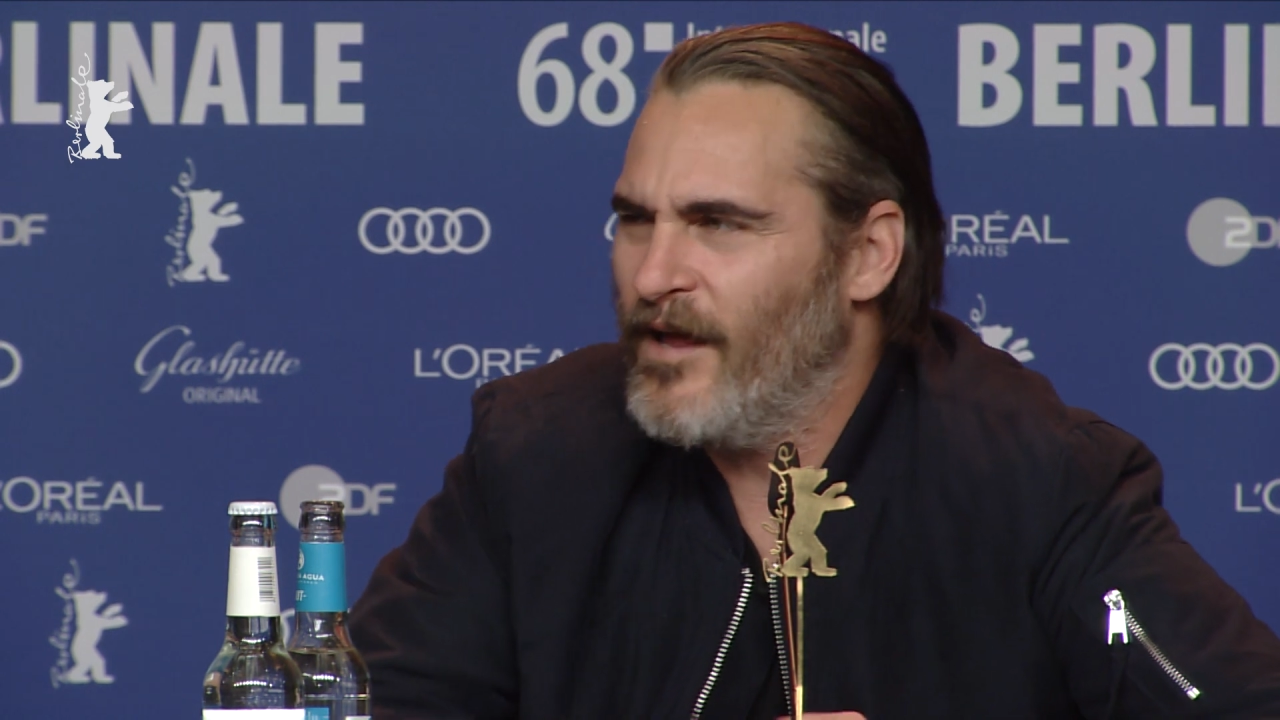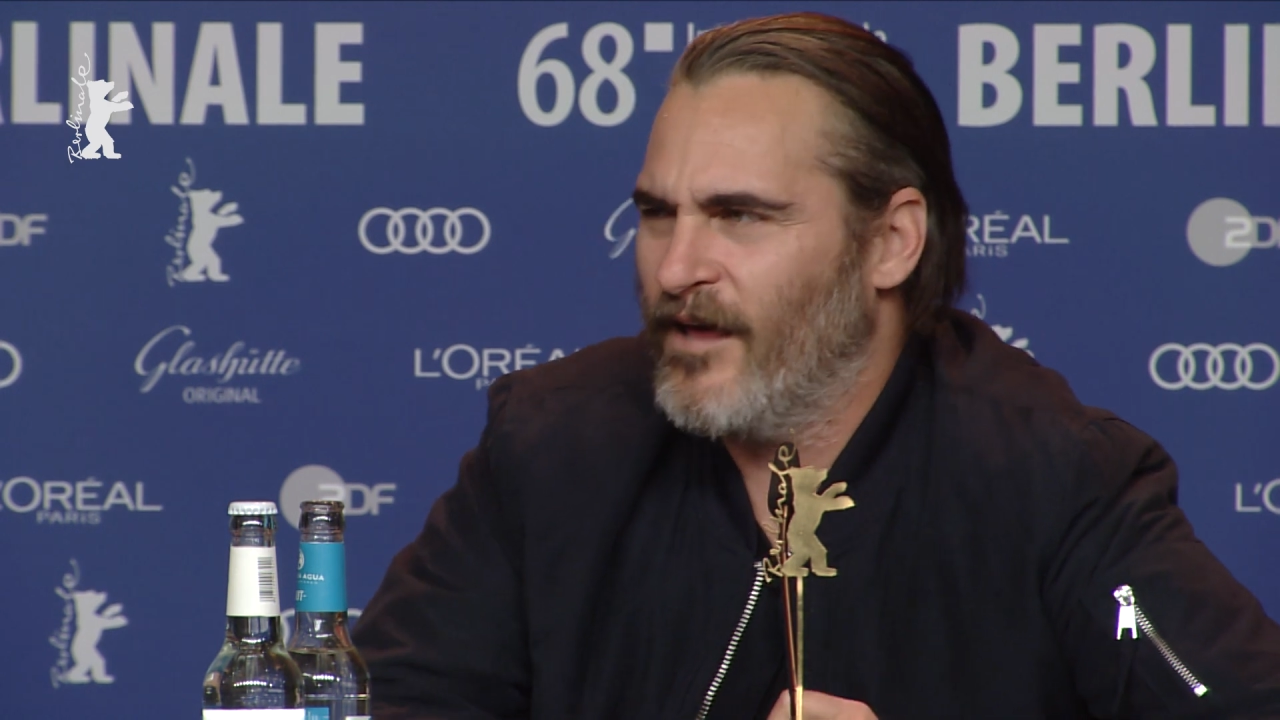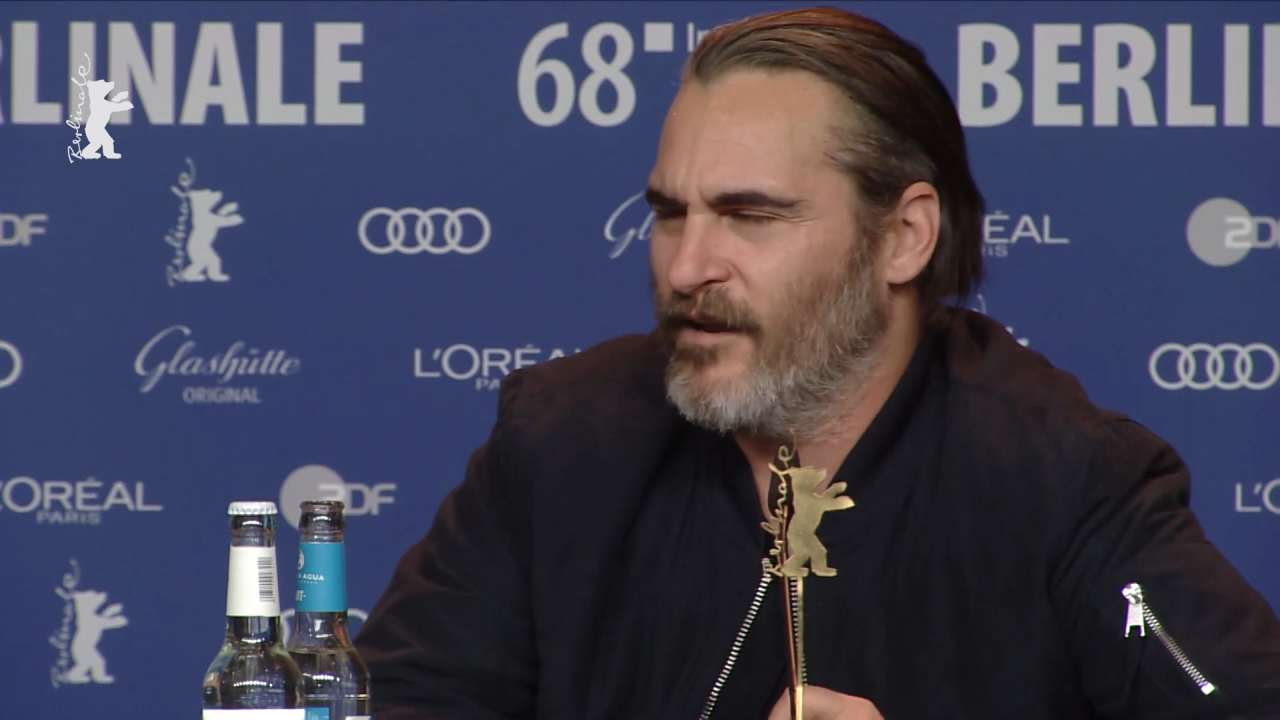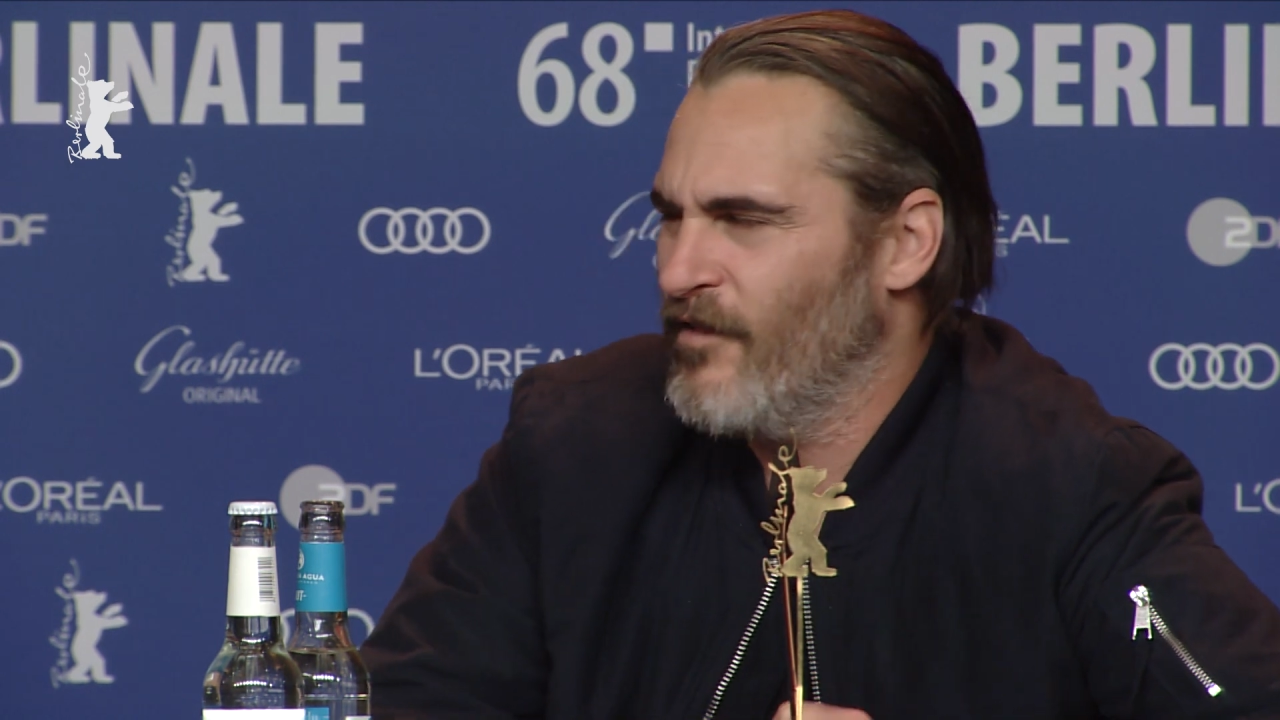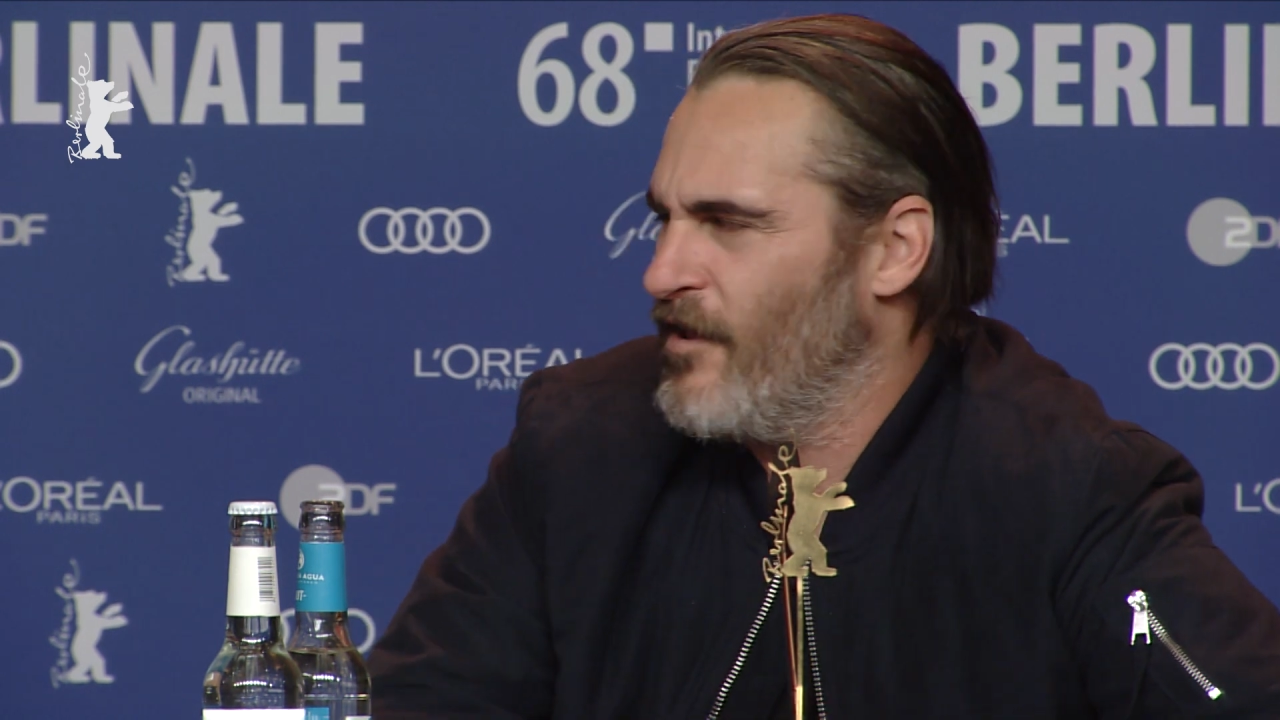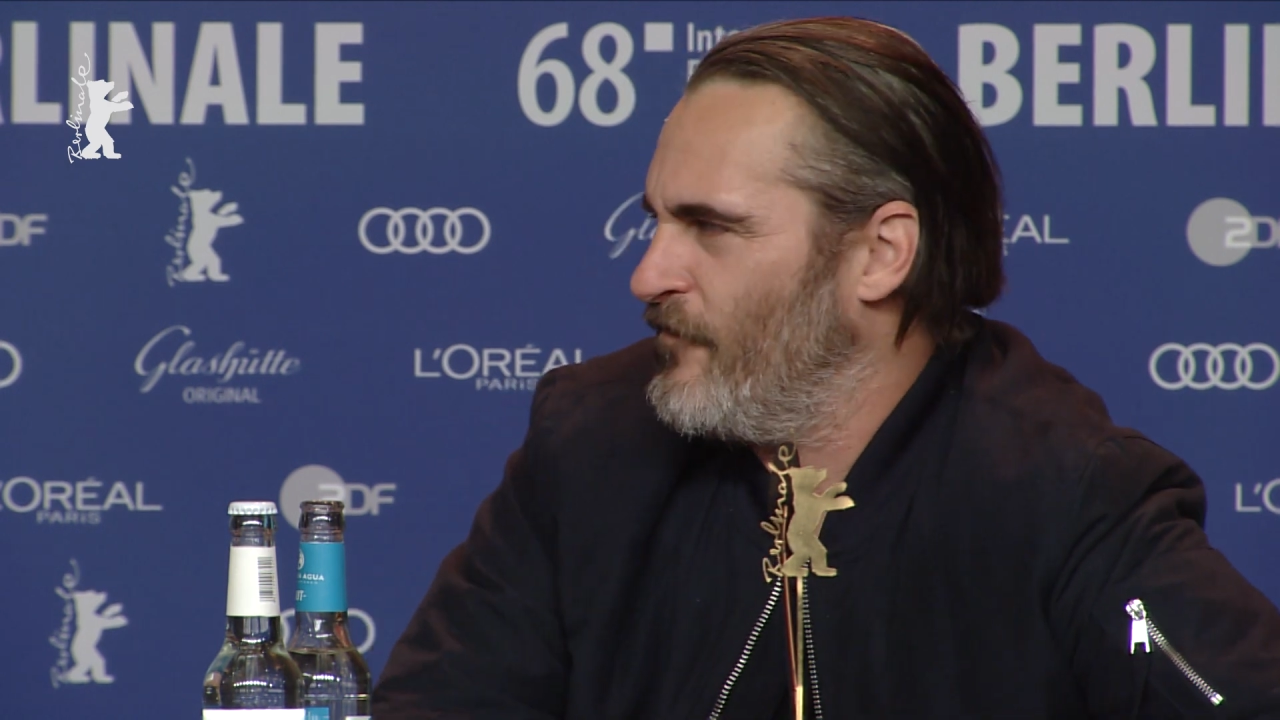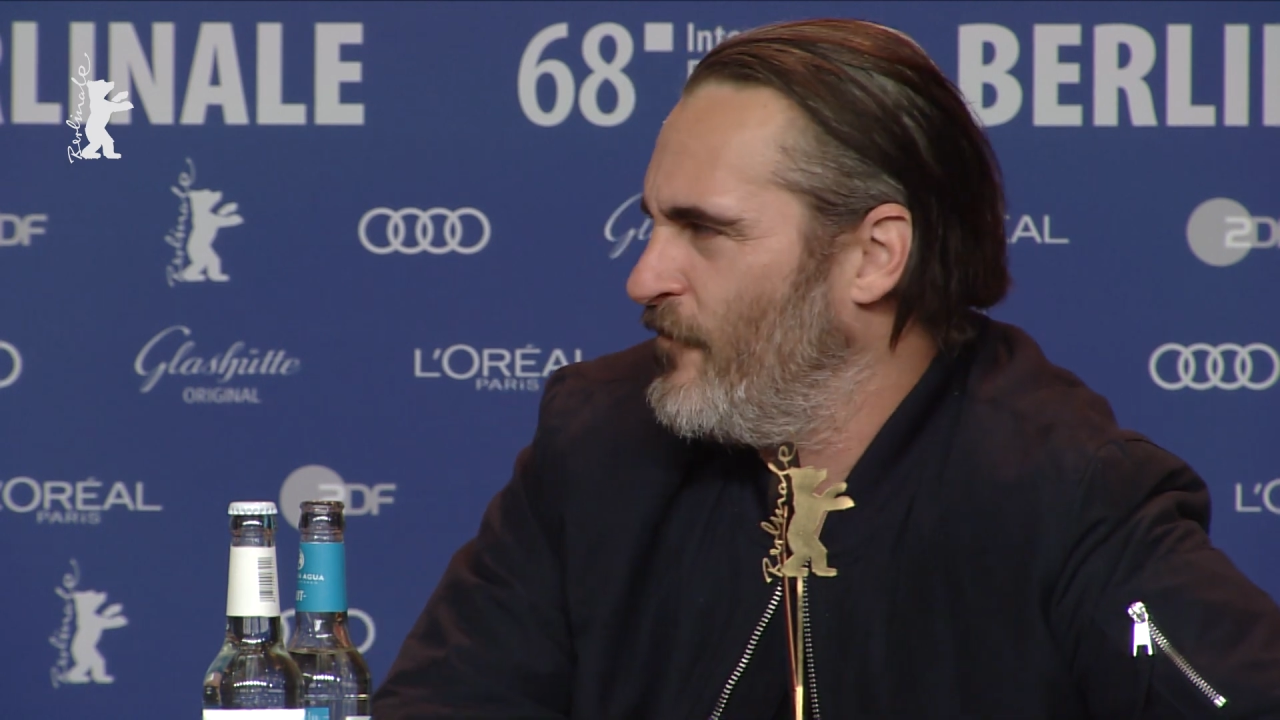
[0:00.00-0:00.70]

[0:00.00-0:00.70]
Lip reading: had a lot of